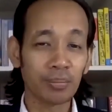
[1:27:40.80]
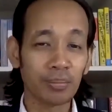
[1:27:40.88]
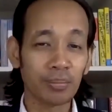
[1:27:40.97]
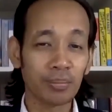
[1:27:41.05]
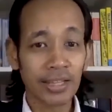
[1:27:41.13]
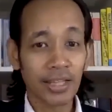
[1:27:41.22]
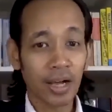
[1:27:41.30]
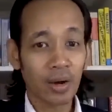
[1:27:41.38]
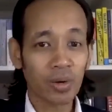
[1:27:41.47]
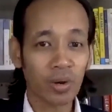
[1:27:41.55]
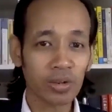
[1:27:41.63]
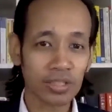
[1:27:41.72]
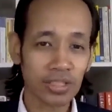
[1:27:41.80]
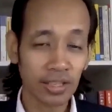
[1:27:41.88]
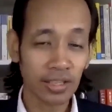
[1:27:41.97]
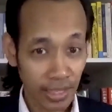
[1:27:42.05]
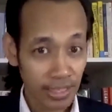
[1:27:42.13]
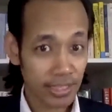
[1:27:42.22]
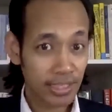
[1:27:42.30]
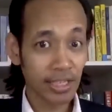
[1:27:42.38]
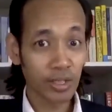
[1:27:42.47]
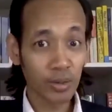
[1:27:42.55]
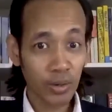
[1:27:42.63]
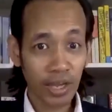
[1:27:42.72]
being in the outdoors. That is
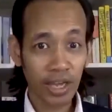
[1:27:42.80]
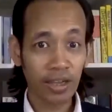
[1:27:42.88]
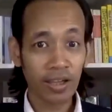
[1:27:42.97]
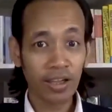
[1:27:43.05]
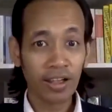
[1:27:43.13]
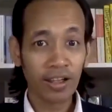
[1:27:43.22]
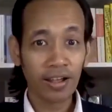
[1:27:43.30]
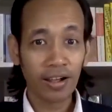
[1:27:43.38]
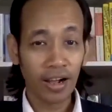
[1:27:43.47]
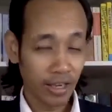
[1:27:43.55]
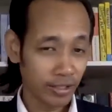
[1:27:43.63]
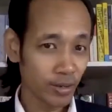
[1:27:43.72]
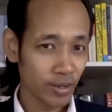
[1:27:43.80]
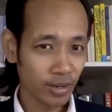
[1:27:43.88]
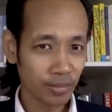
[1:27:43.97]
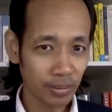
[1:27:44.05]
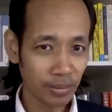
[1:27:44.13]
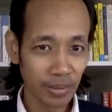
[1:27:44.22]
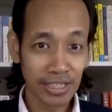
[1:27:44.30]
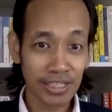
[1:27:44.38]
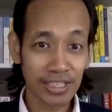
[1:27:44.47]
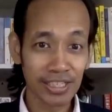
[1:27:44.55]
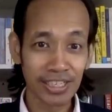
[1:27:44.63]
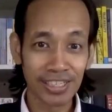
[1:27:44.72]
in the UK. I don't know about
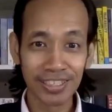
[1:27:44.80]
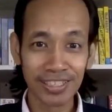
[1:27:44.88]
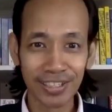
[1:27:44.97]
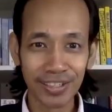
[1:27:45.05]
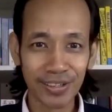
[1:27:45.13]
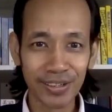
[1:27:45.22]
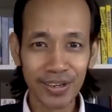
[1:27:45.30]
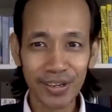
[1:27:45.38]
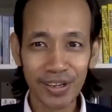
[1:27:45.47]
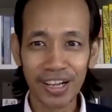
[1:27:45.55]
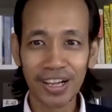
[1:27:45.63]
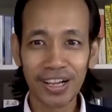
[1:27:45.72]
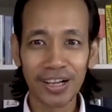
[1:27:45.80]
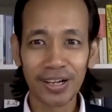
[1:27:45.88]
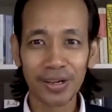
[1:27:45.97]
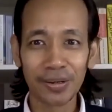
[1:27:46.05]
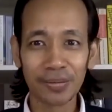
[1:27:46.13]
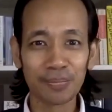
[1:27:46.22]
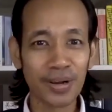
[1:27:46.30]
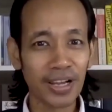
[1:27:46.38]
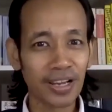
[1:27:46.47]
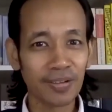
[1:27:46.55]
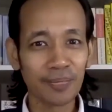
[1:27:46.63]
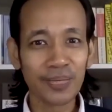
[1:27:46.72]
Malaysia. Uh,
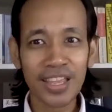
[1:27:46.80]
but